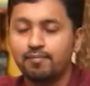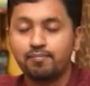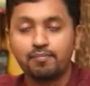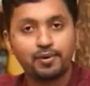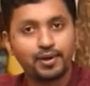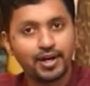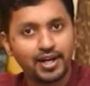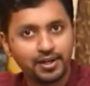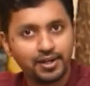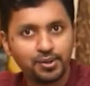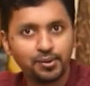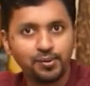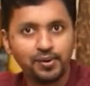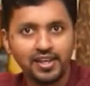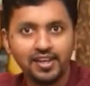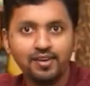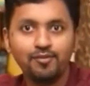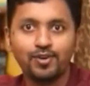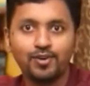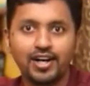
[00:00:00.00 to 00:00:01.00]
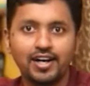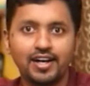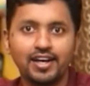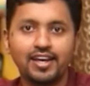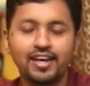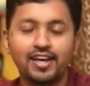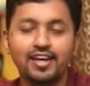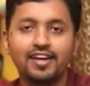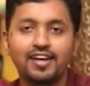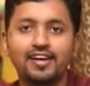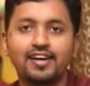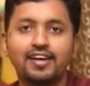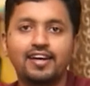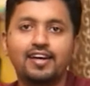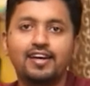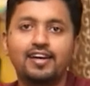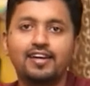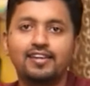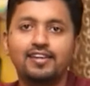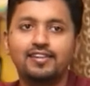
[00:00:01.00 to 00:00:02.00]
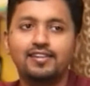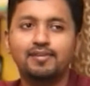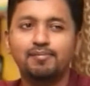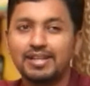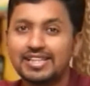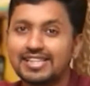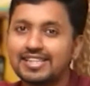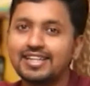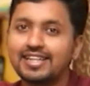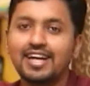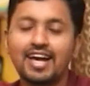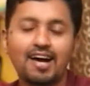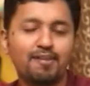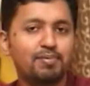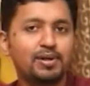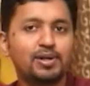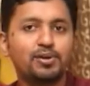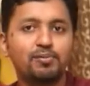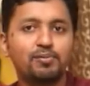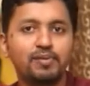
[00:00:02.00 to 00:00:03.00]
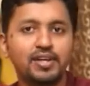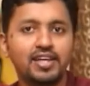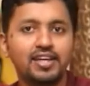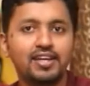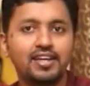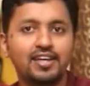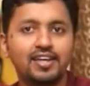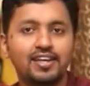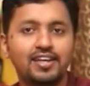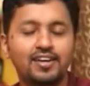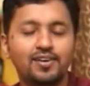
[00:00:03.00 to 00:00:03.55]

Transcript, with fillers: Prior to EY, the best thing happened to me